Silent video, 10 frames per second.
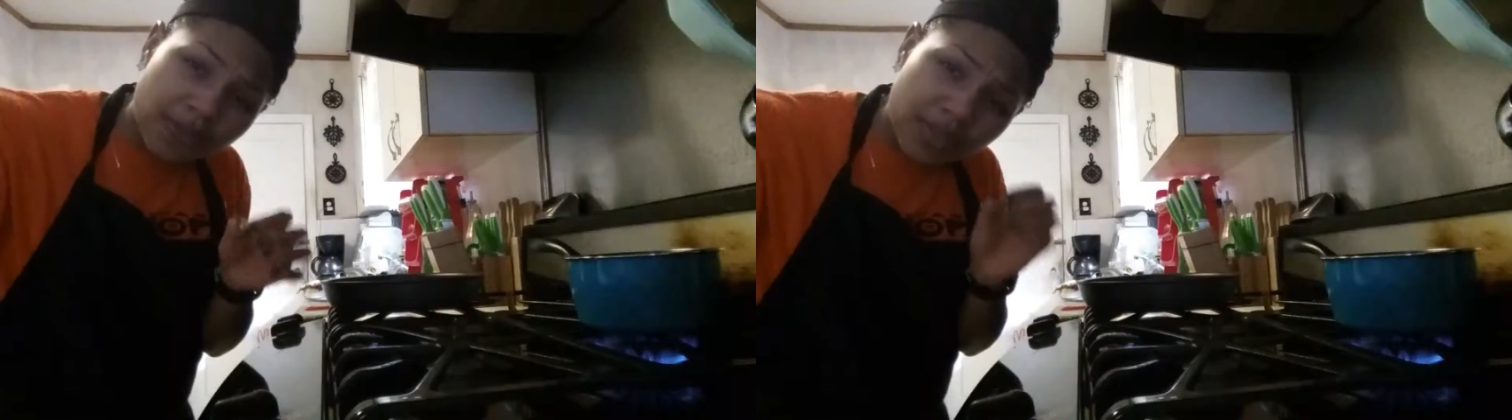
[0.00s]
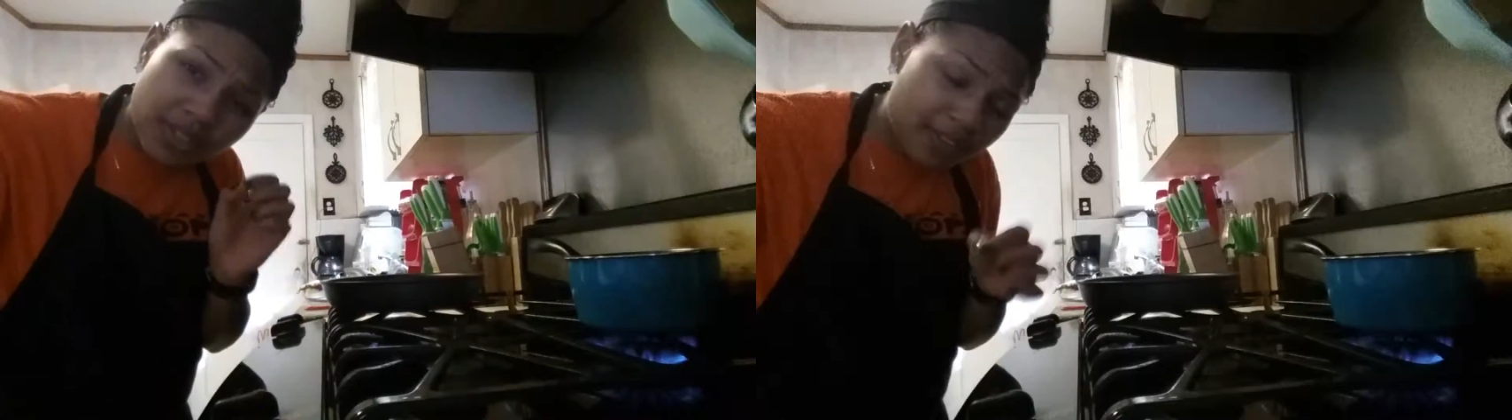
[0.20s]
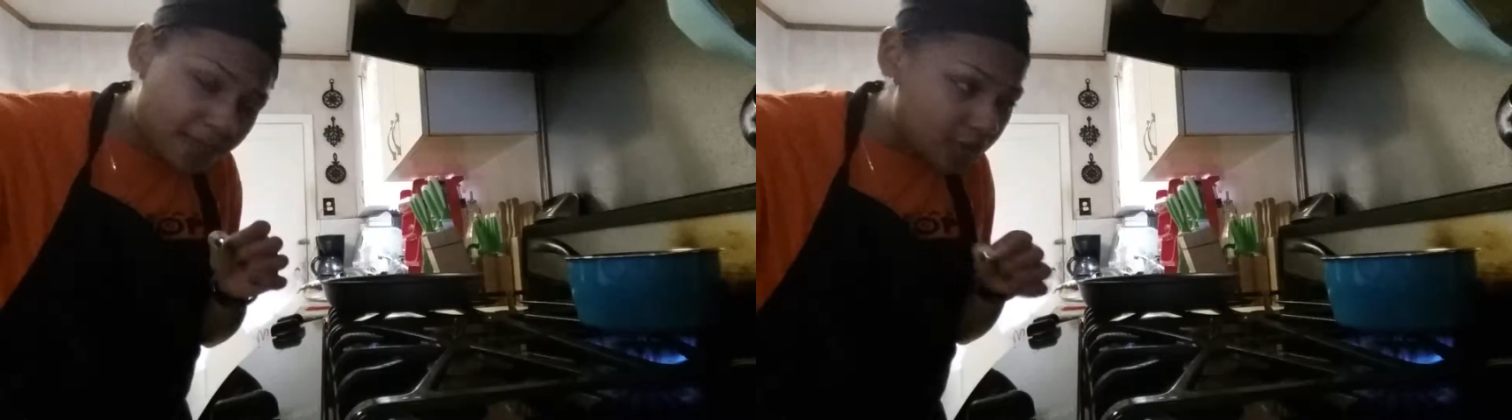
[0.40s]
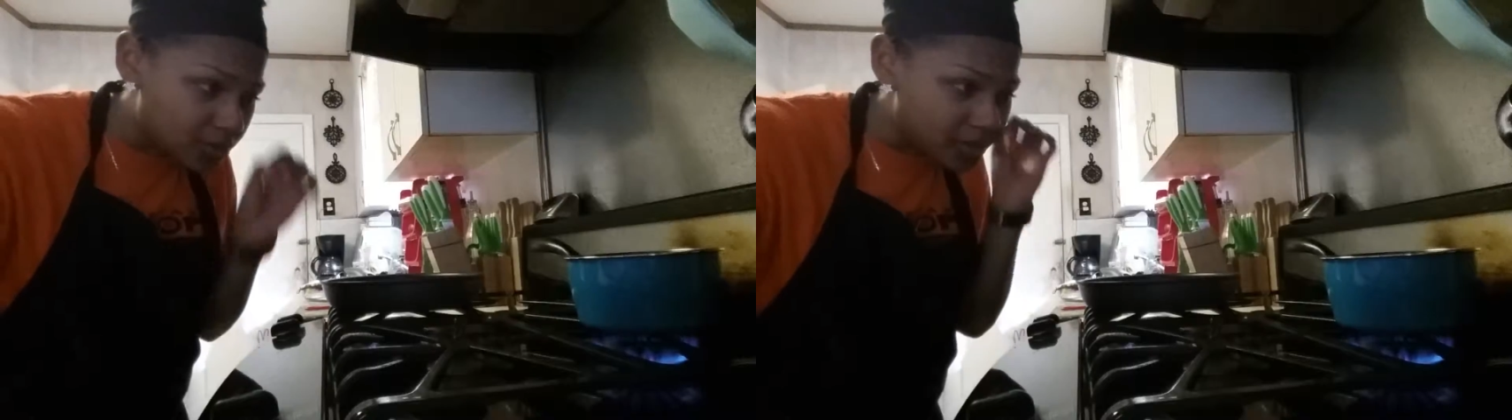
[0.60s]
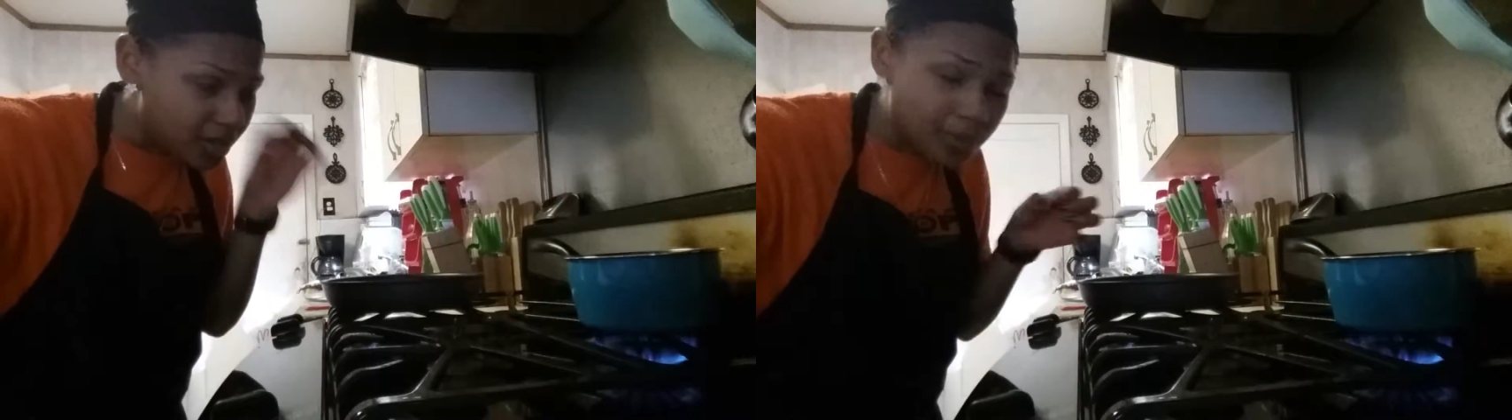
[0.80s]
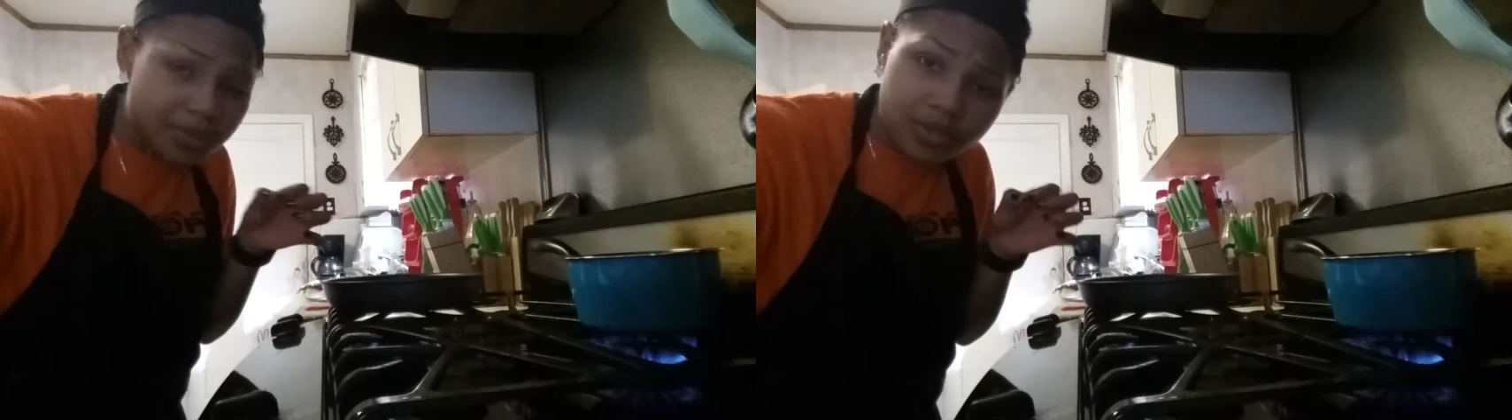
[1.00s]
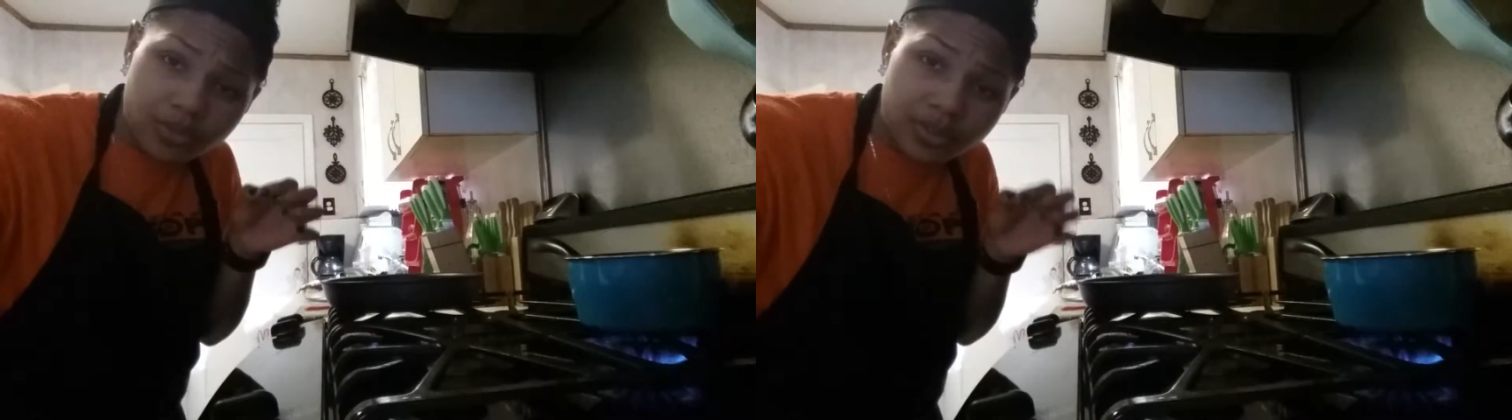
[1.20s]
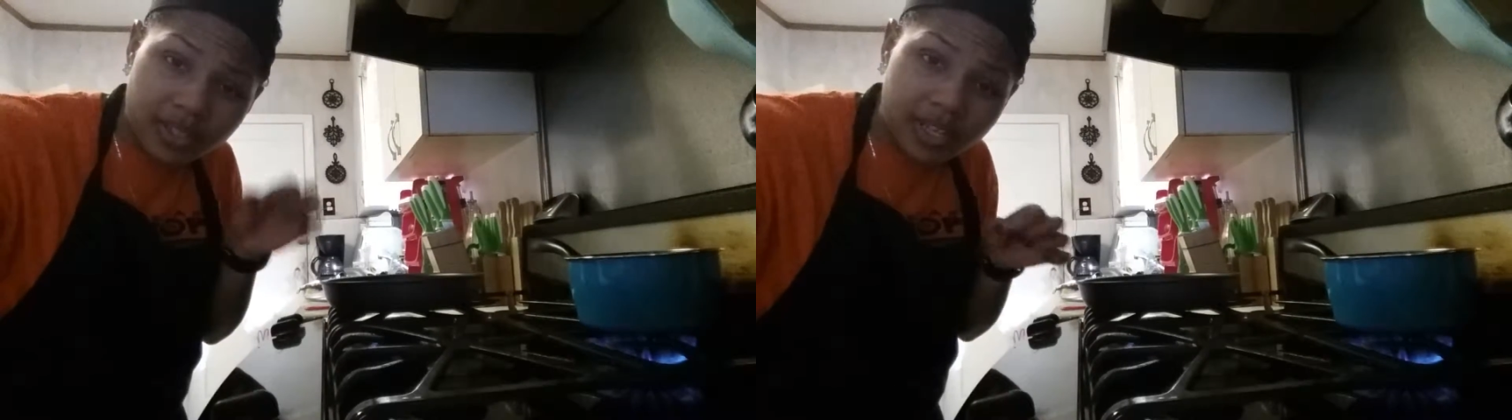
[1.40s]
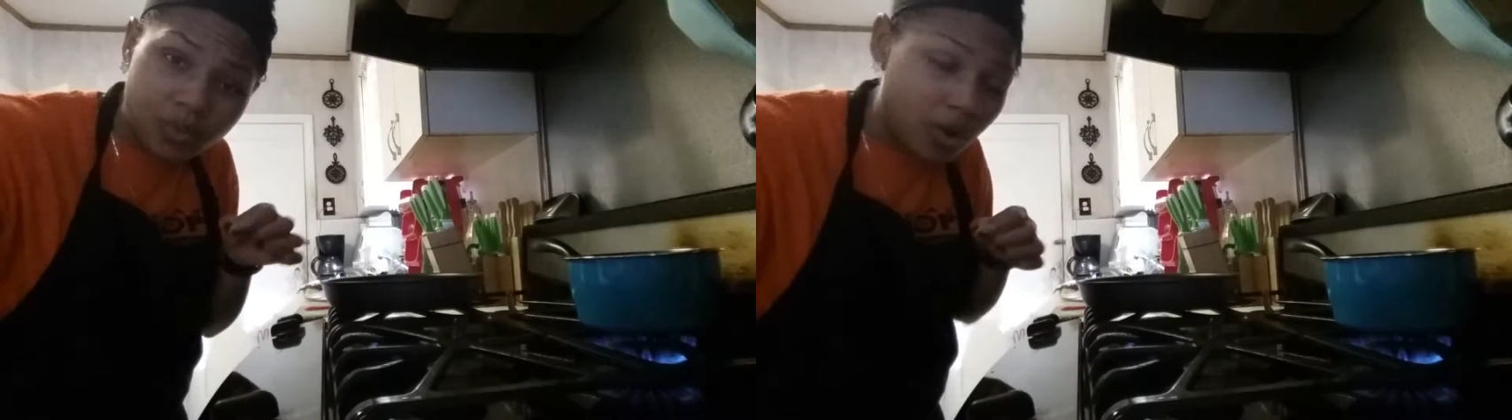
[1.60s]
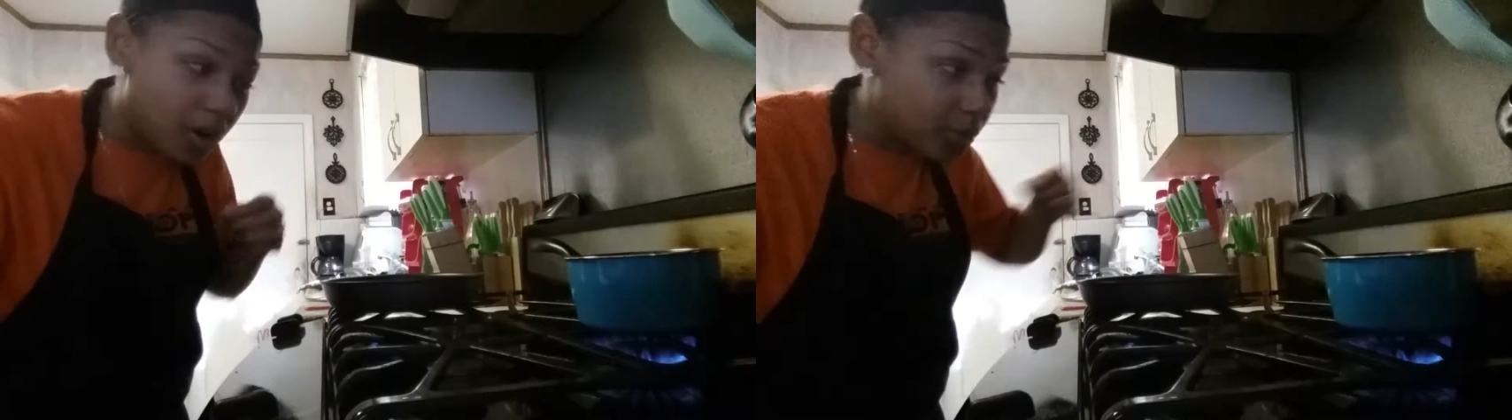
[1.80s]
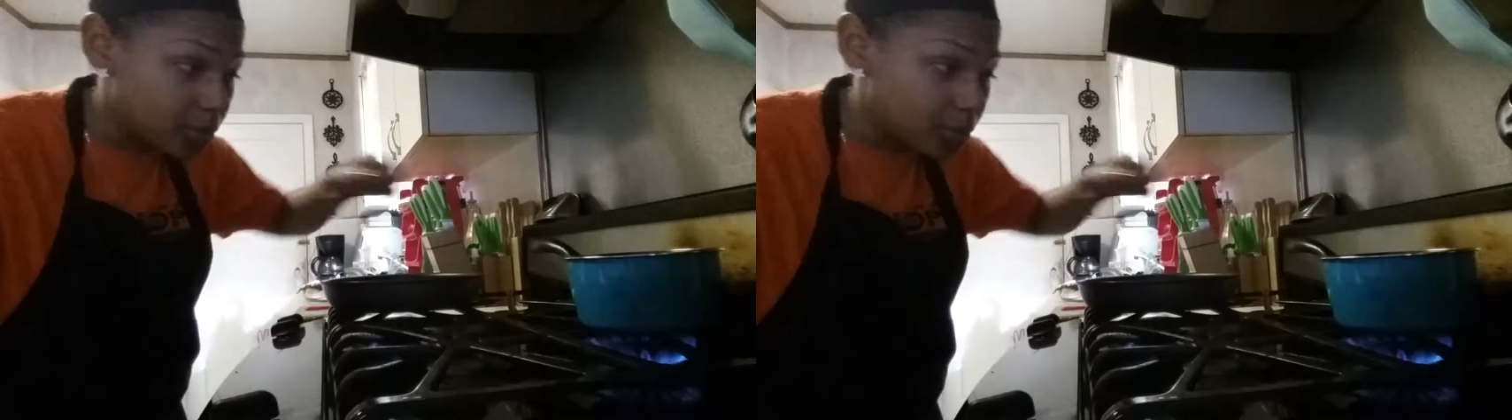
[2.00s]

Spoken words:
First thing first, when it comes to doing a quinoa,